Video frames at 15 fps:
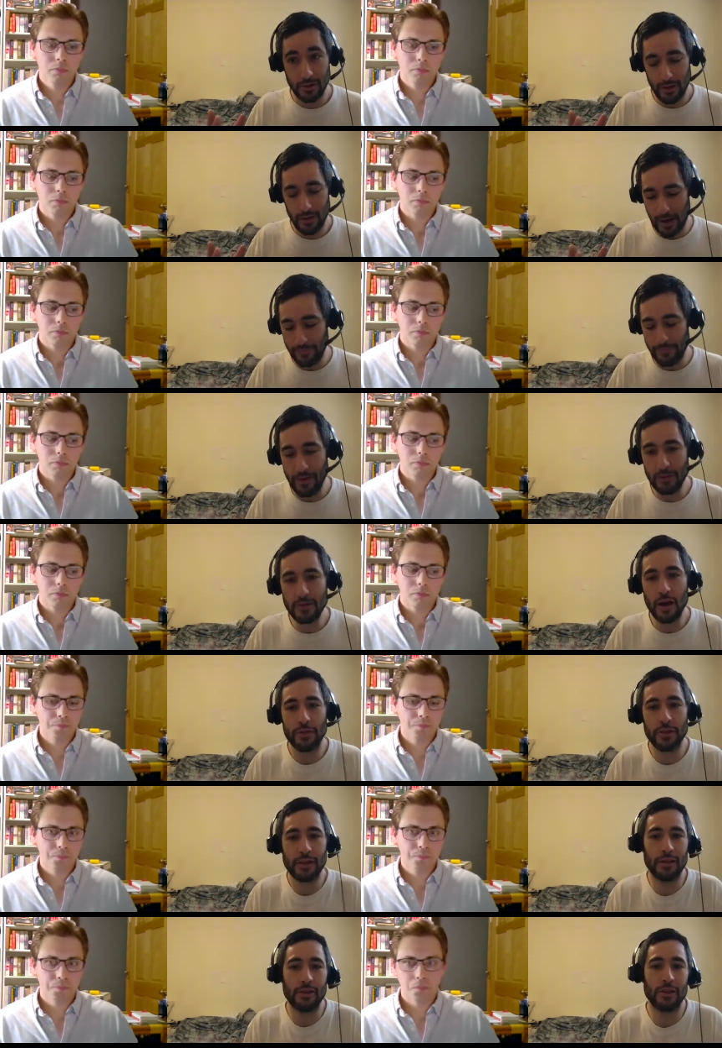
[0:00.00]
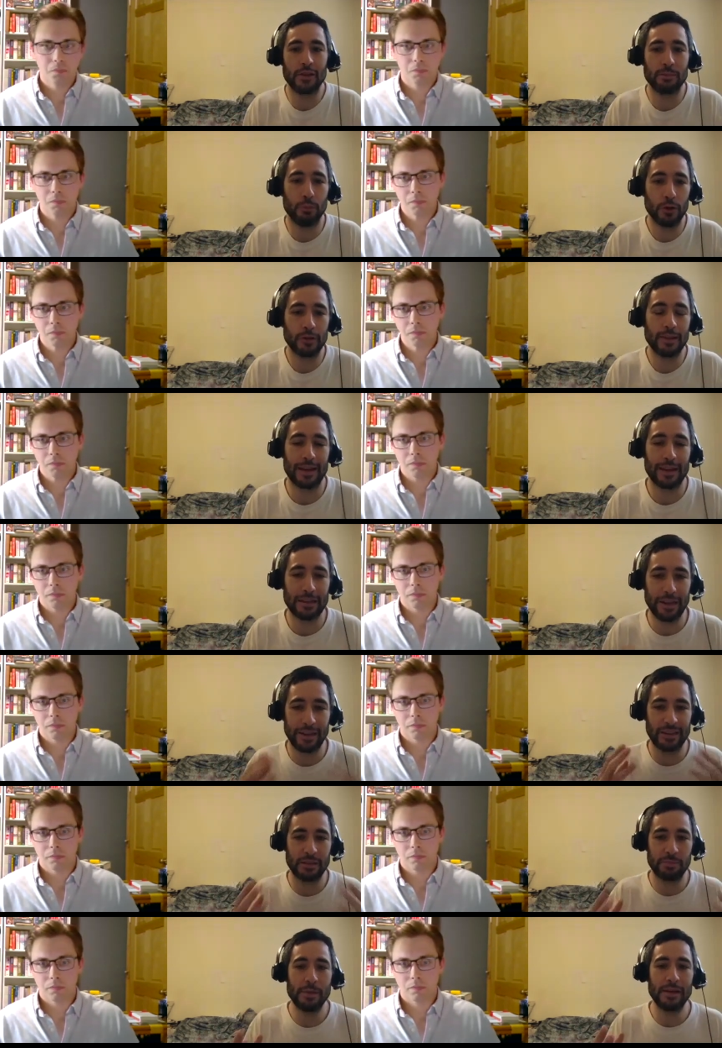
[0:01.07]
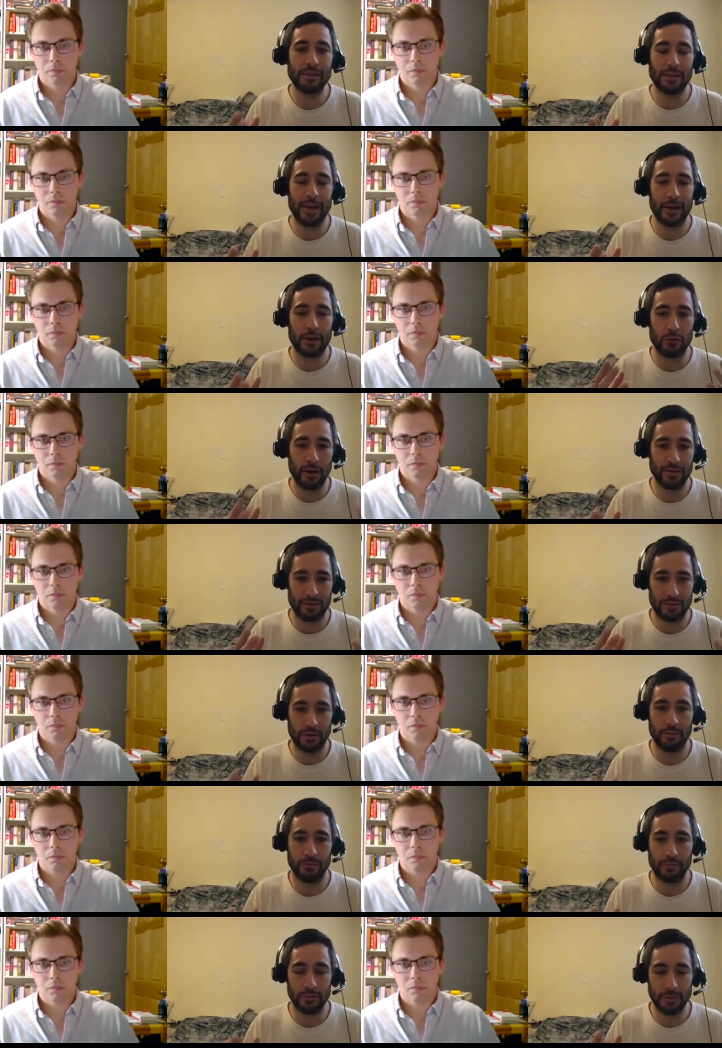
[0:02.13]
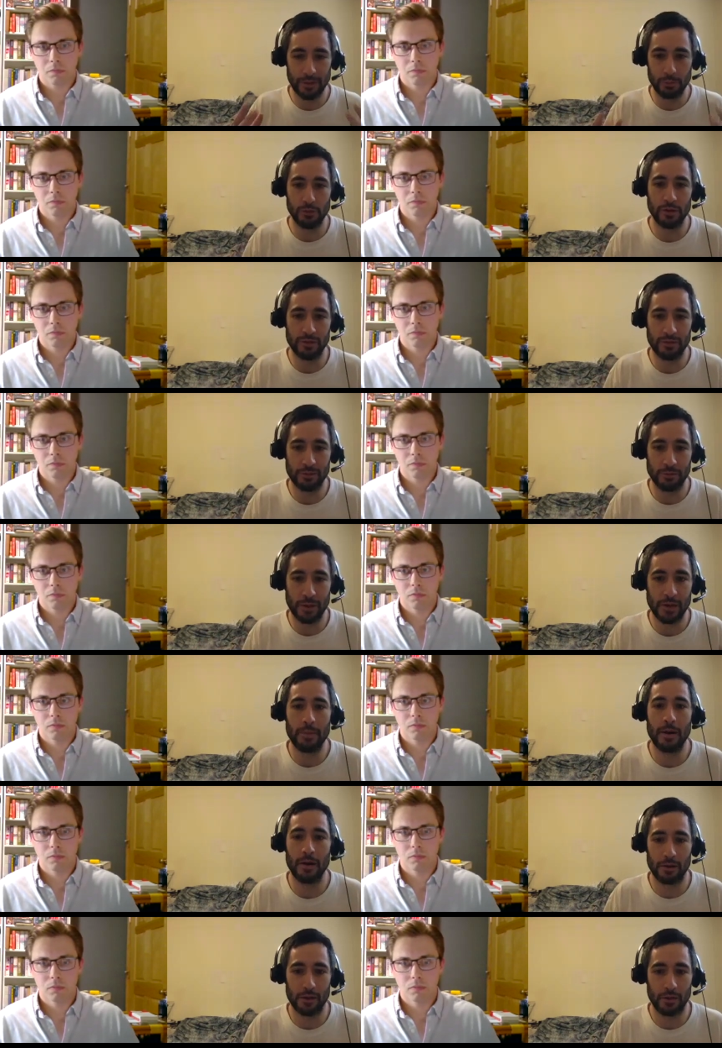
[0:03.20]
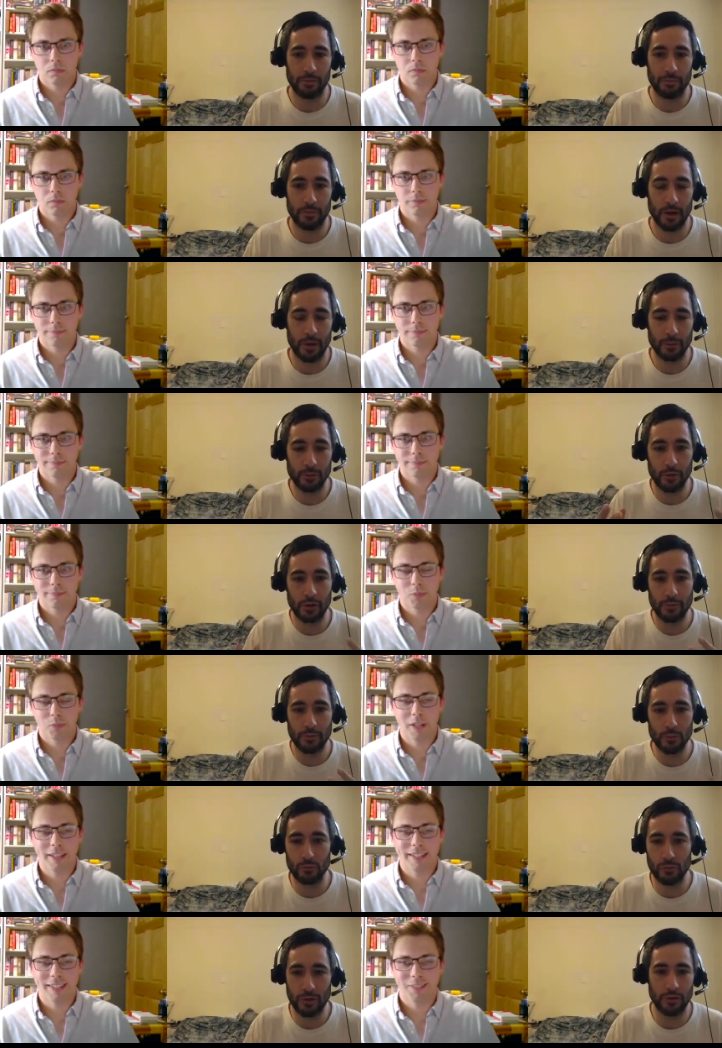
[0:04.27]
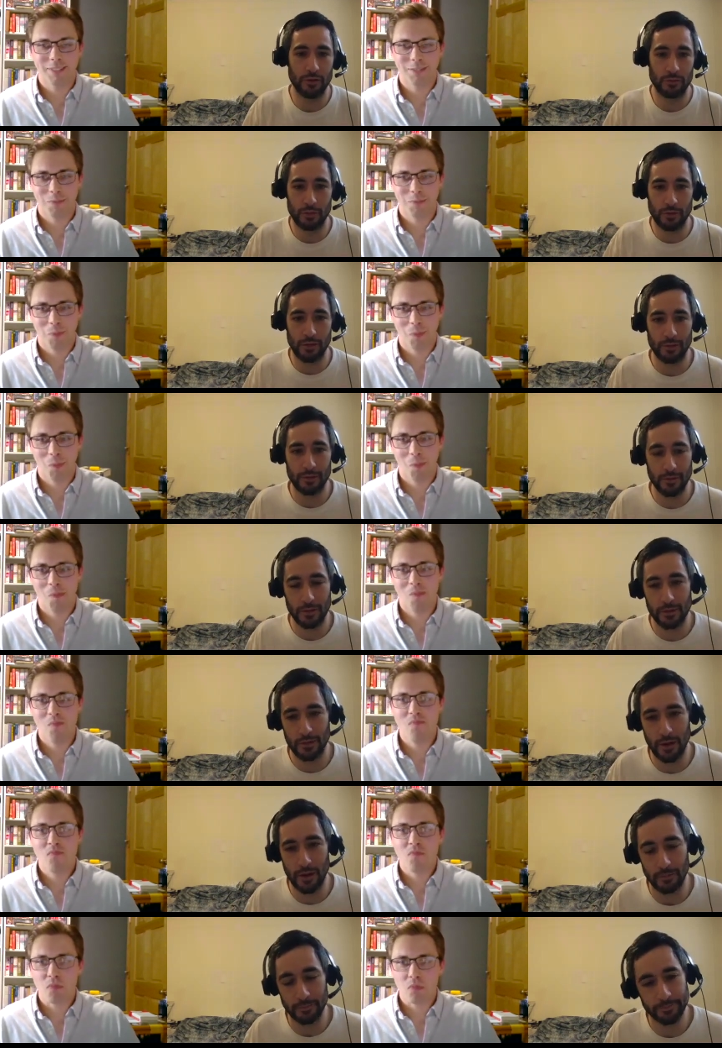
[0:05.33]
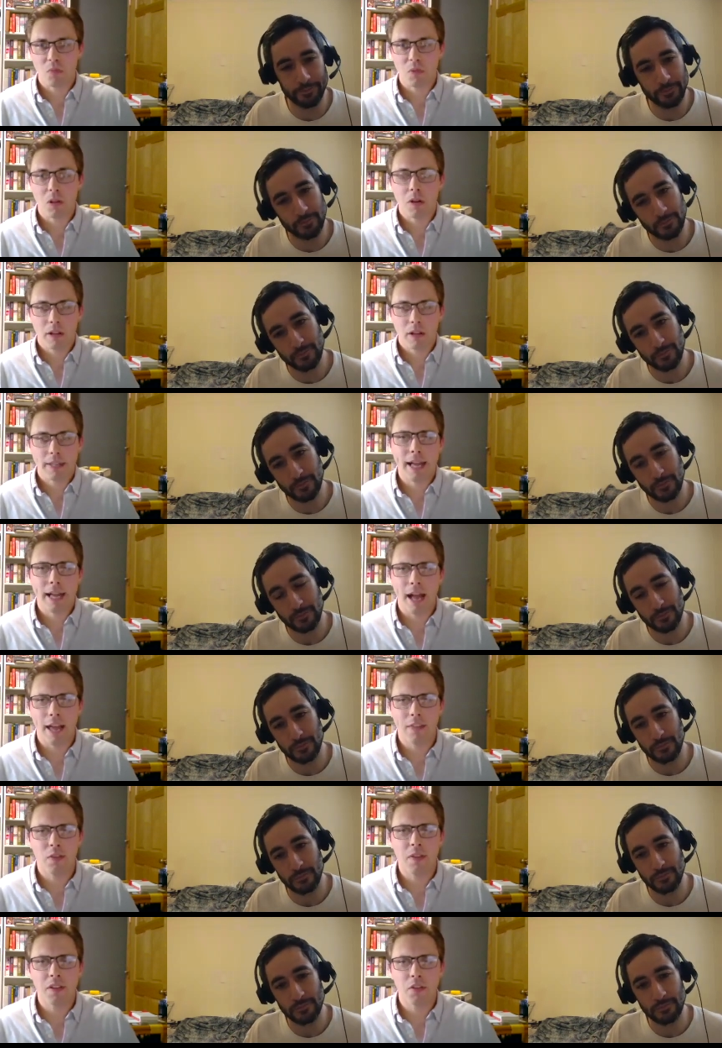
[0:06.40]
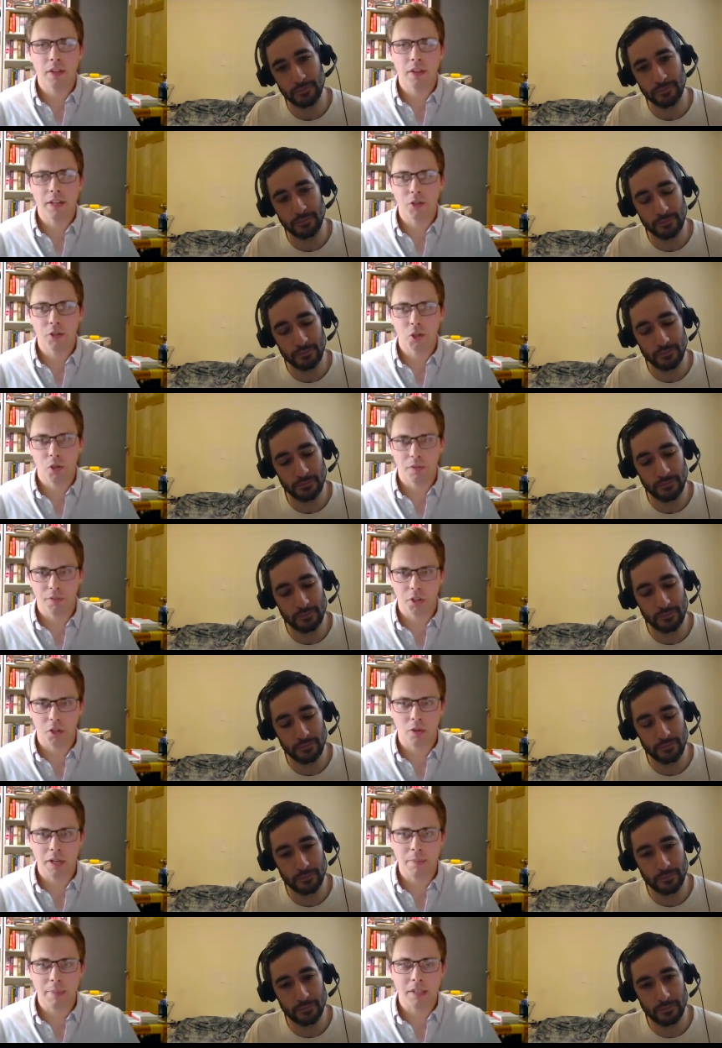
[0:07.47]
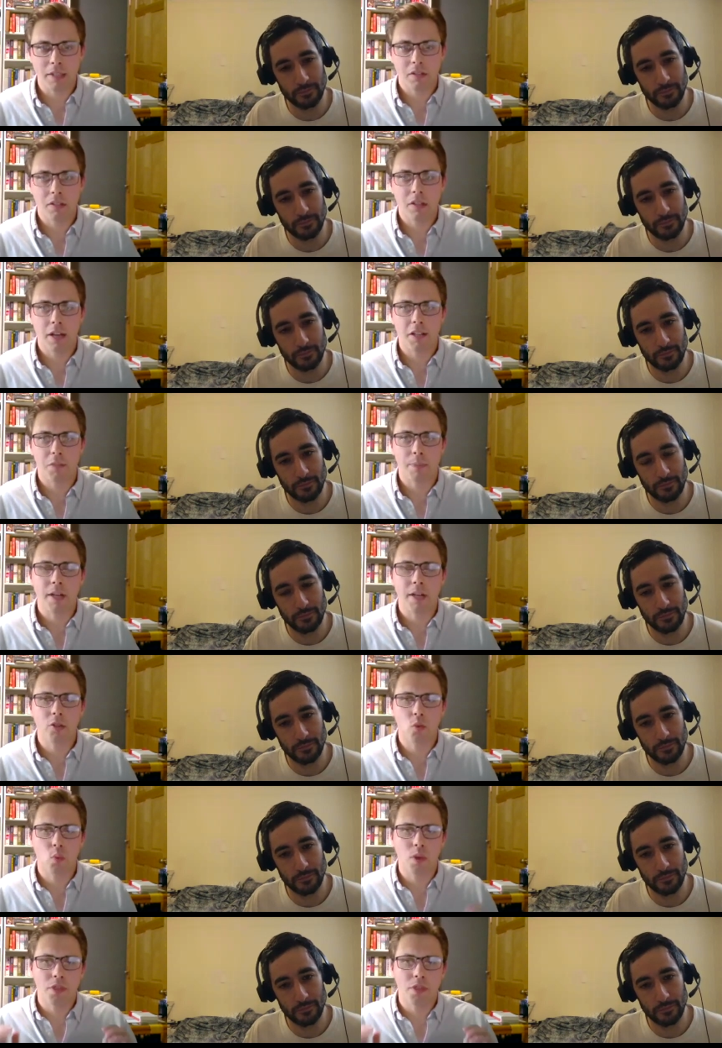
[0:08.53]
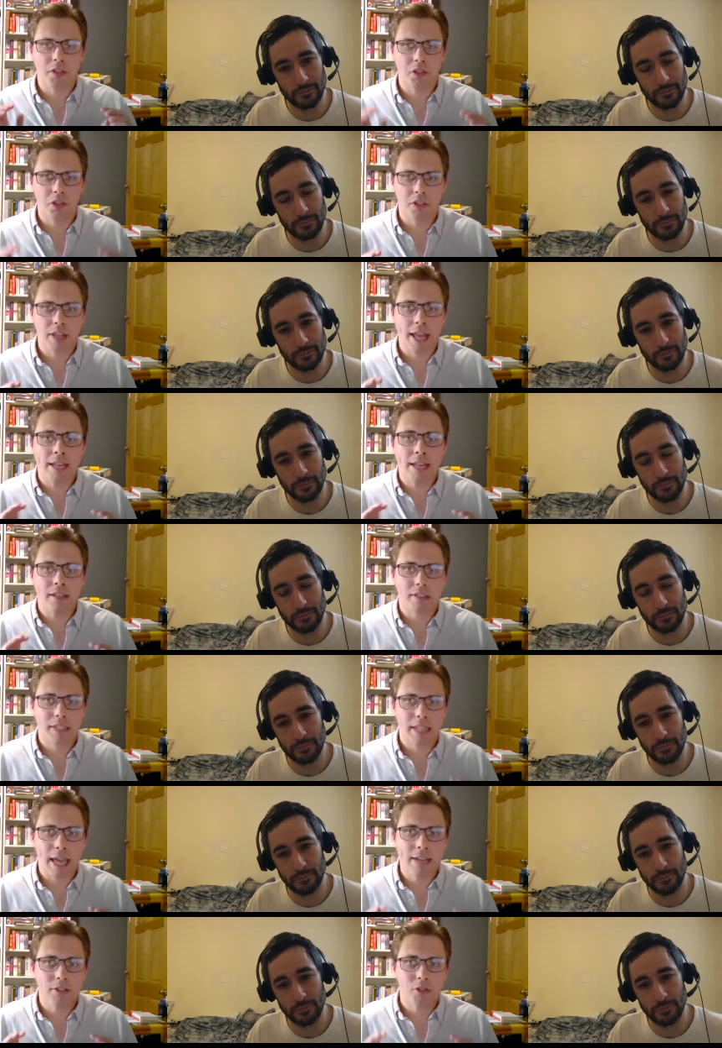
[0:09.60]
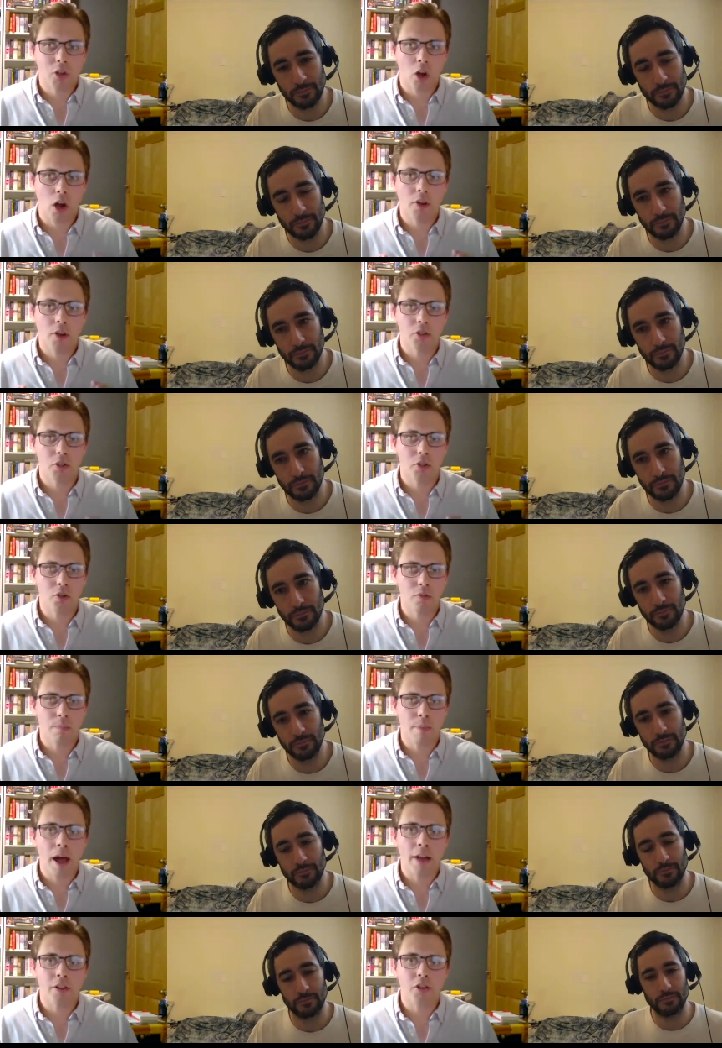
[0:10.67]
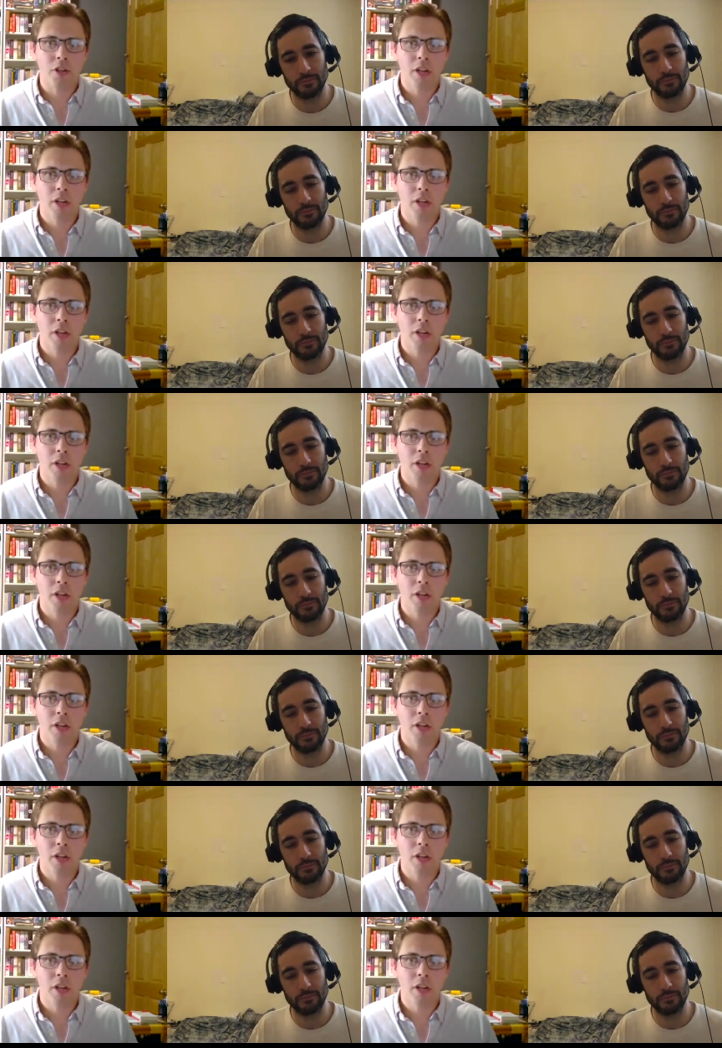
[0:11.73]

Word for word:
Speaker 1: i found nothing in this book that could like speak to that crisis of liberalism in america i was wondering if you really? could dispute it
Speaker 2: yeah yeah, I think the issue of agreement does because when the state takes on too much,